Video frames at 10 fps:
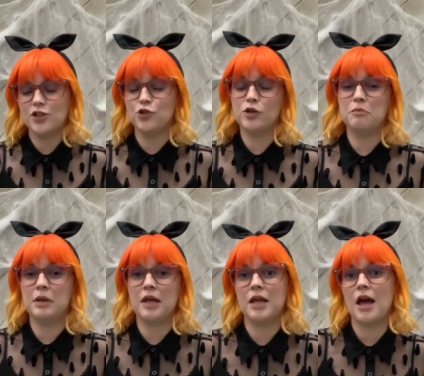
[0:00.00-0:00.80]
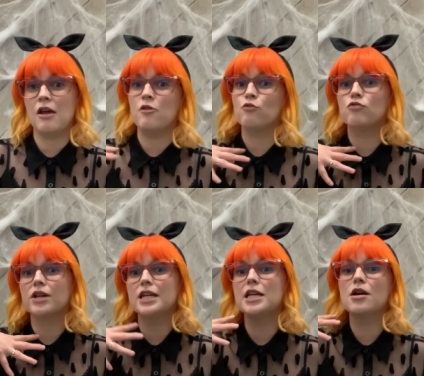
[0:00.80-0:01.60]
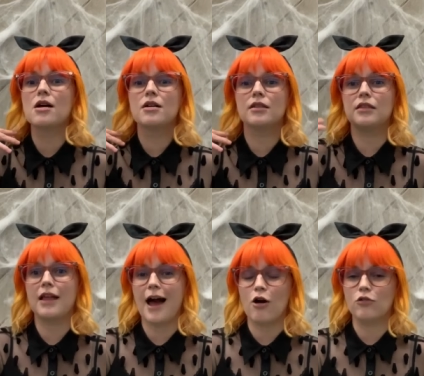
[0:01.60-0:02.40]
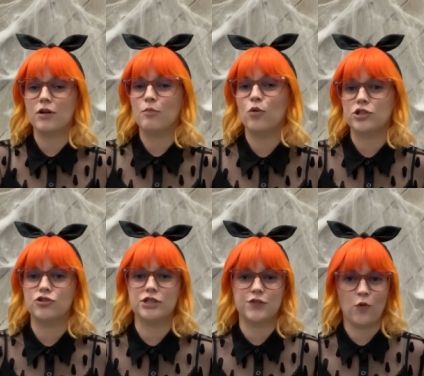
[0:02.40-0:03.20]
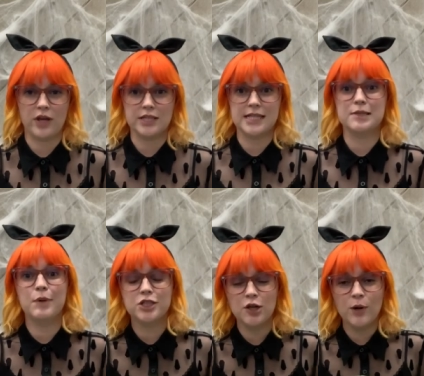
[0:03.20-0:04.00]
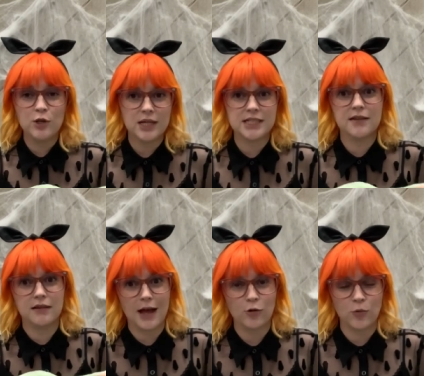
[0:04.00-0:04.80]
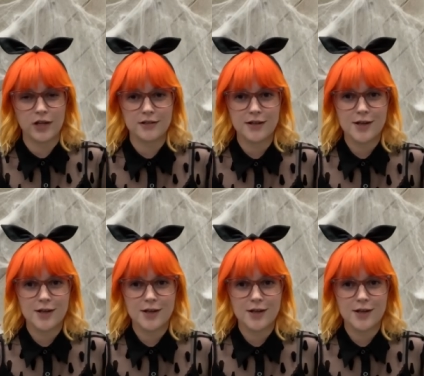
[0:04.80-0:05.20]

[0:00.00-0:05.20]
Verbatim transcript: you can be a really loud, boisterous voice, especially when you get to the loud one,